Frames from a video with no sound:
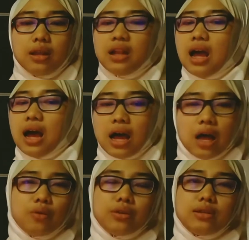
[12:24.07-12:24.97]
how
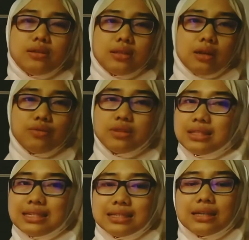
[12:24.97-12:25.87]
the sounds turn
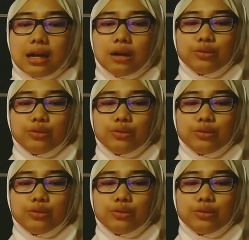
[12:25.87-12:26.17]
out.